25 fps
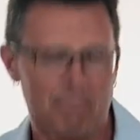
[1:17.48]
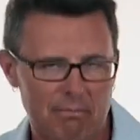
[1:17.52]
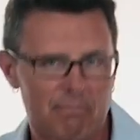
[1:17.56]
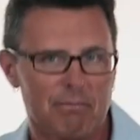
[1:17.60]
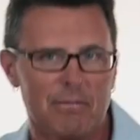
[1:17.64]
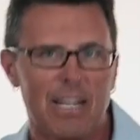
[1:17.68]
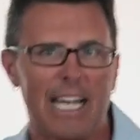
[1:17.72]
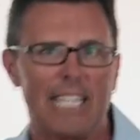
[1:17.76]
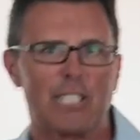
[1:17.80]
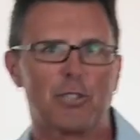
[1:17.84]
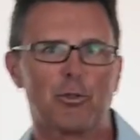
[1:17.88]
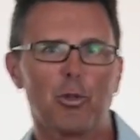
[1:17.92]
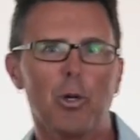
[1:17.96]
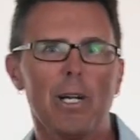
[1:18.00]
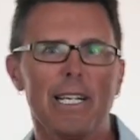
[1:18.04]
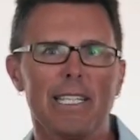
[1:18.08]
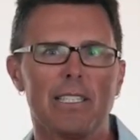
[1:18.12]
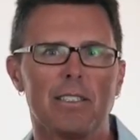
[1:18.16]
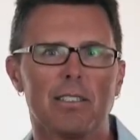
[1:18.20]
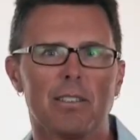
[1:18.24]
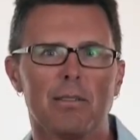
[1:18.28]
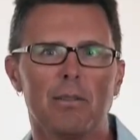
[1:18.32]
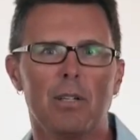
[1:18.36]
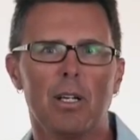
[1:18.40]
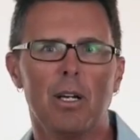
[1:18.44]
that's right.
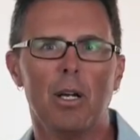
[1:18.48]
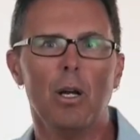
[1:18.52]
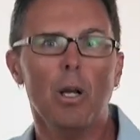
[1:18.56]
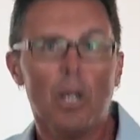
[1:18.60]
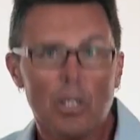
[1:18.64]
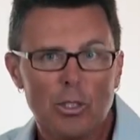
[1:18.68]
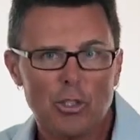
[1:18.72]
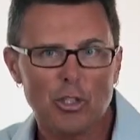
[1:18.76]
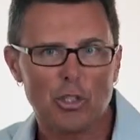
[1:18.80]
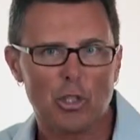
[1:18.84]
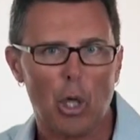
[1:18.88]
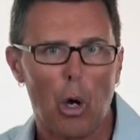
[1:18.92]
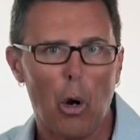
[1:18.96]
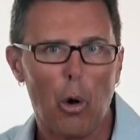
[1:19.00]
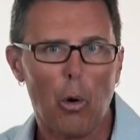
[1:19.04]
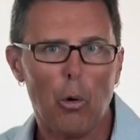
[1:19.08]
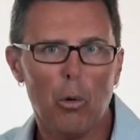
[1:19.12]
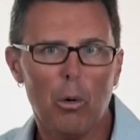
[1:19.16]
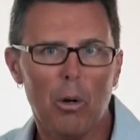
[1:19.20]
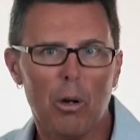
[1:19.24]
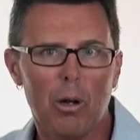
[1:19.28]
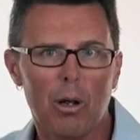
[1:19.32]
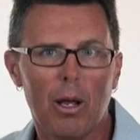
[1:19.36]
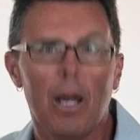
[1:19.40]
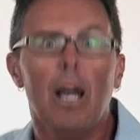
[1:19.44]
So,
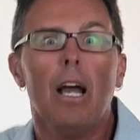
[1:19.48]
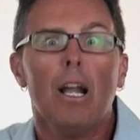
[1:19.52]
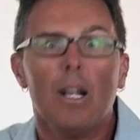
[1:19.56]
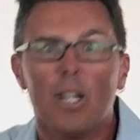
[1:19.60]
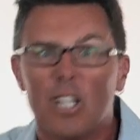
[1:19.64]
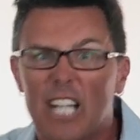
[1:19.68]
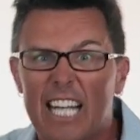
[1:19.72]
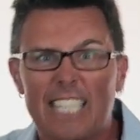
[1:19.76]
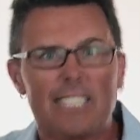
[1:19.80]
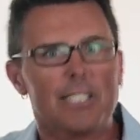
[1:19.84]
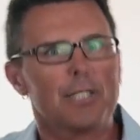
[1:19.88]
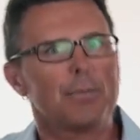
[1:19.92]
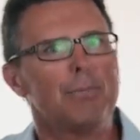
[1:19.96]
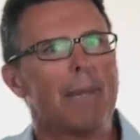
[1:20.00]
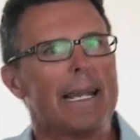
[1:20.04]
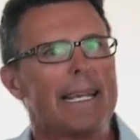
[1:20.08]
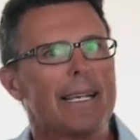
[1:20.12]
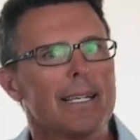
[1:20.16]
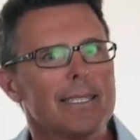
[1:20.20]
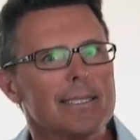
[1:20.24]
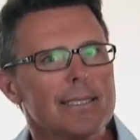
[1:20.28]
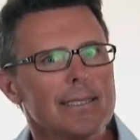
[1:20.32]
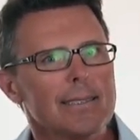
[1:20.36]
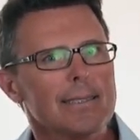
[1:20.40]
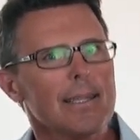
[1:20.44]
let's make a
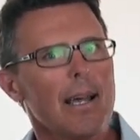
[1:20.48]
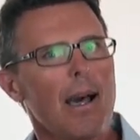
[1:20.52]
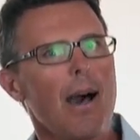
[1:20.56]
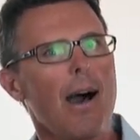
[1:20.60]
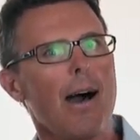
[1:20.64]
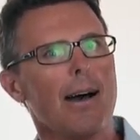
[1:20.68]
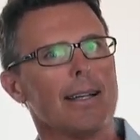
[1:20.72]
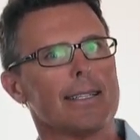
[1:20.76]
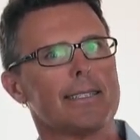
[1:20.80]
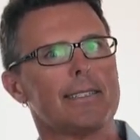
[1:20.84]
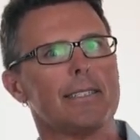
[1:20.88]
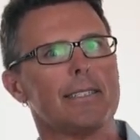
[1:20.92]
start.